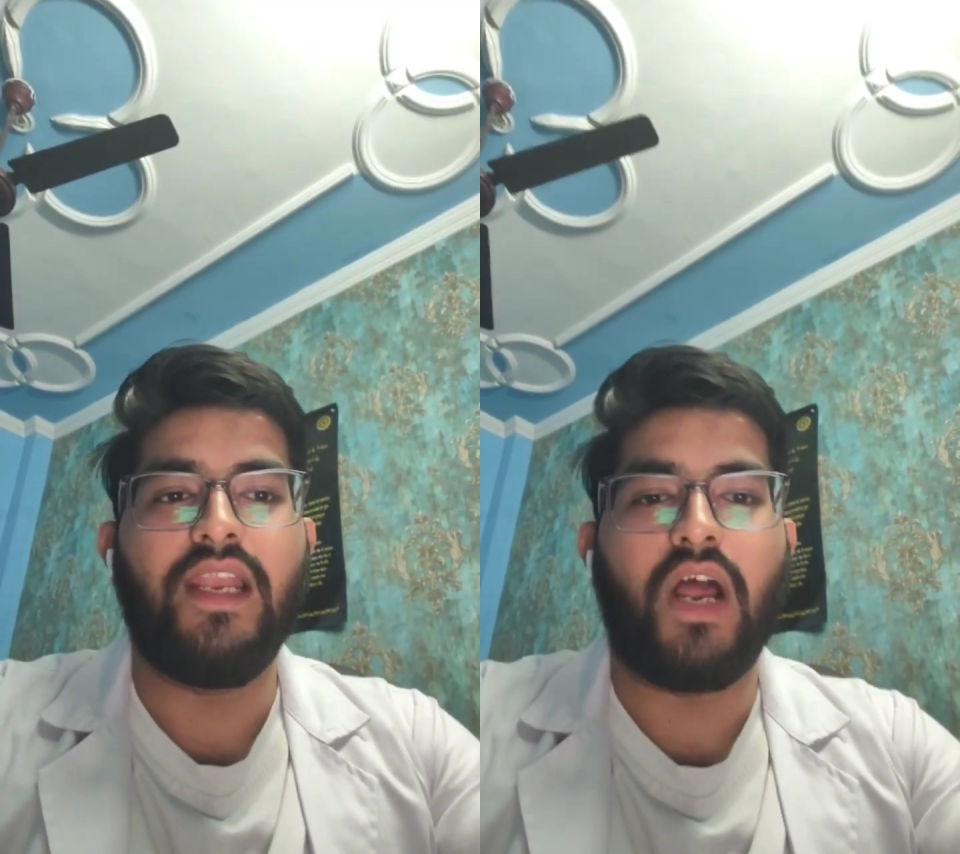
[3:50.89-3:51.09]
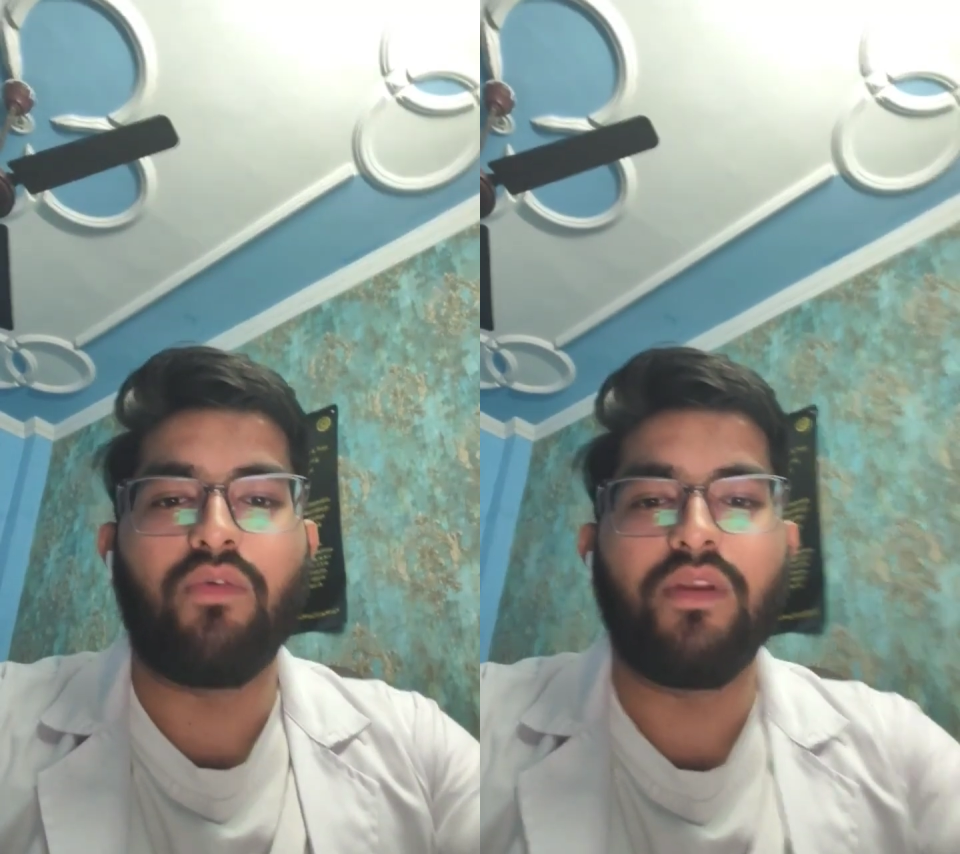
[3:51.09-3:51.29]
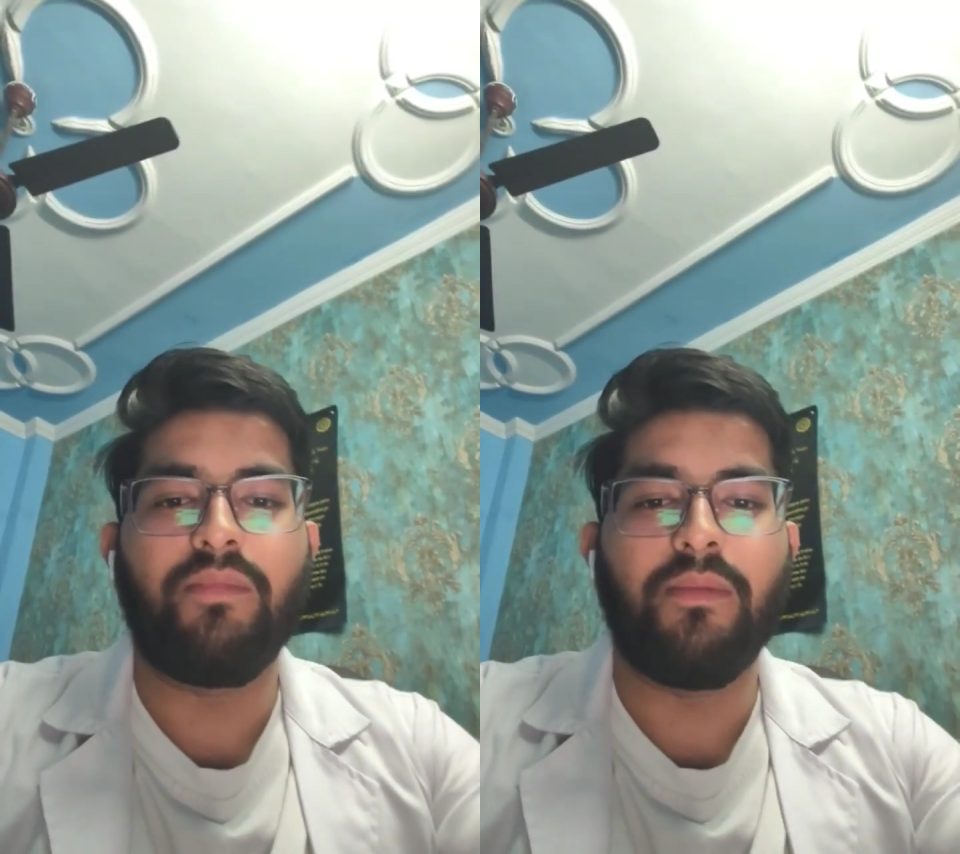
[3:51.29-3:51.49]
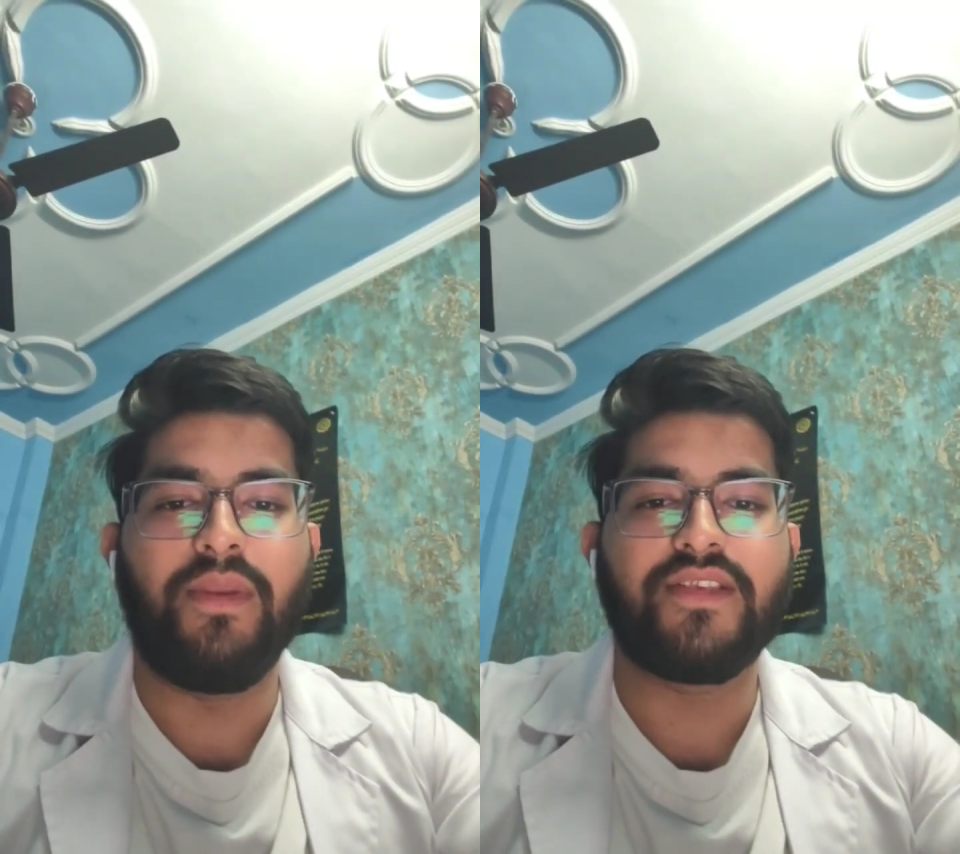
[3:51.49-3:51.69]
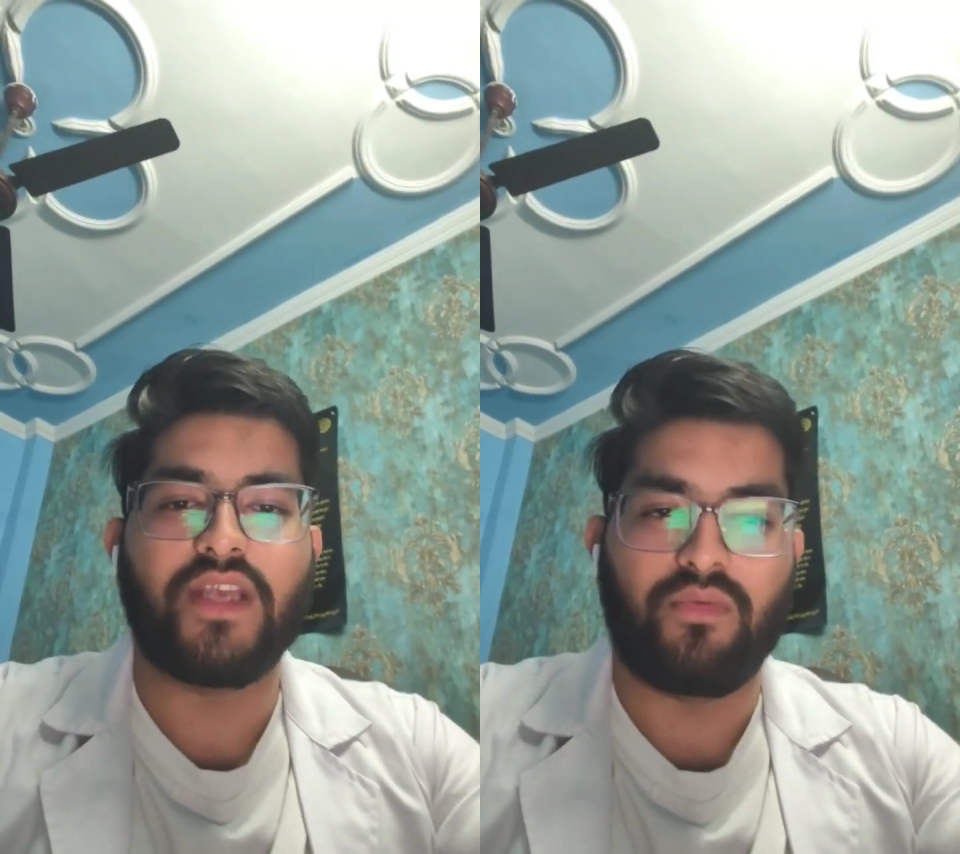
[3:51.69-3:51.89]
louder
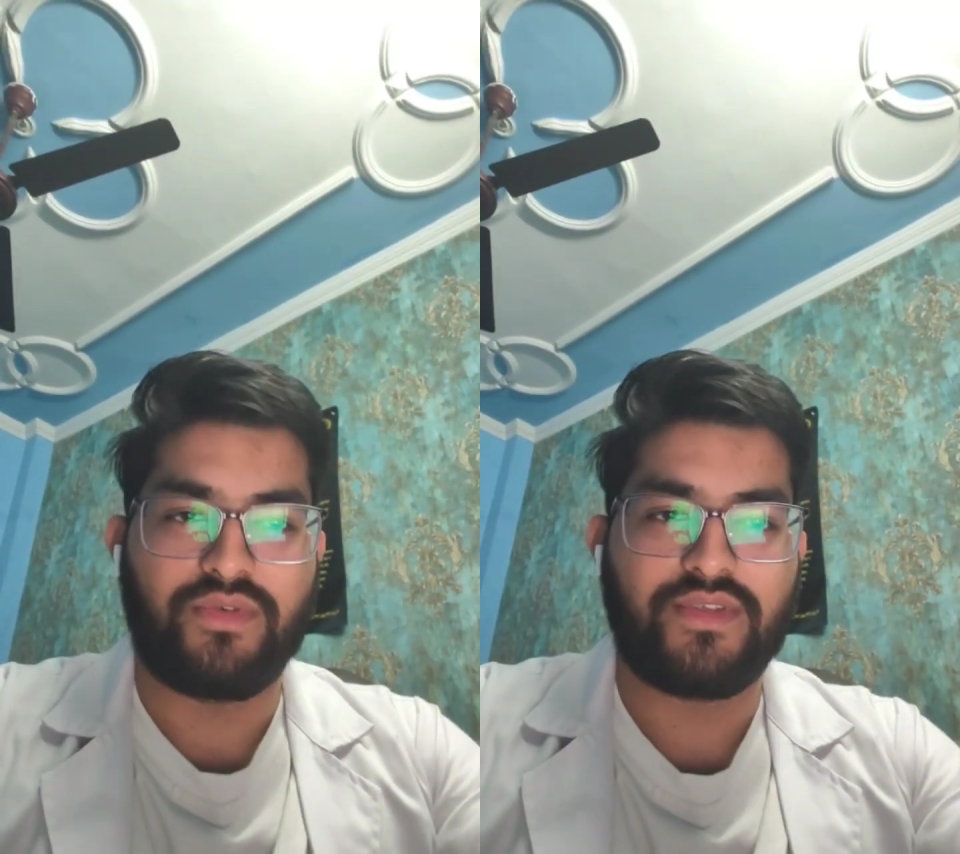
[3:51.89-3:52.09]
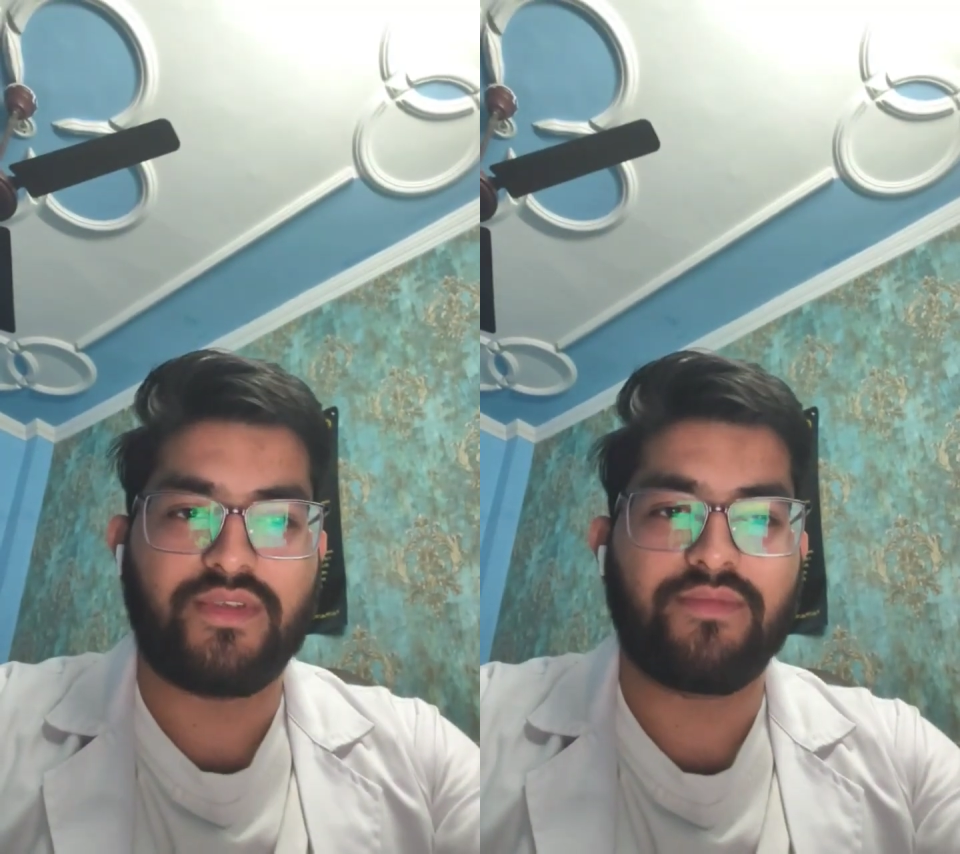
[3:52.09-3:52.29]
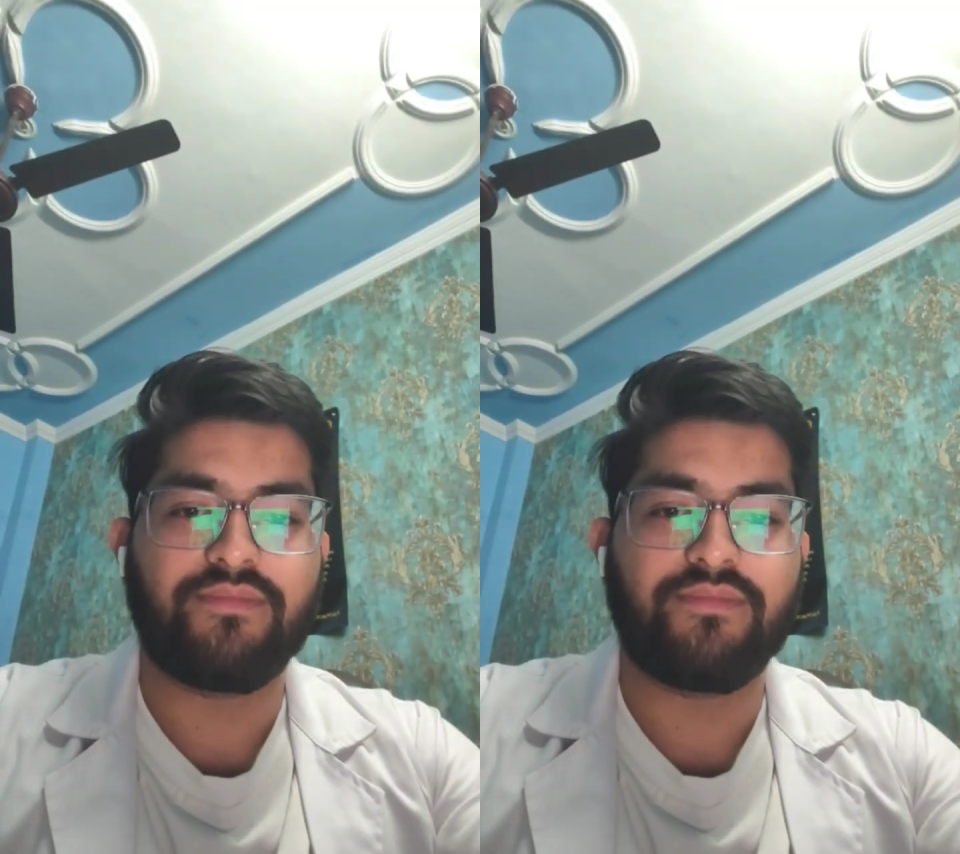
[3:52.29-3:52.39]
bubbling sounds.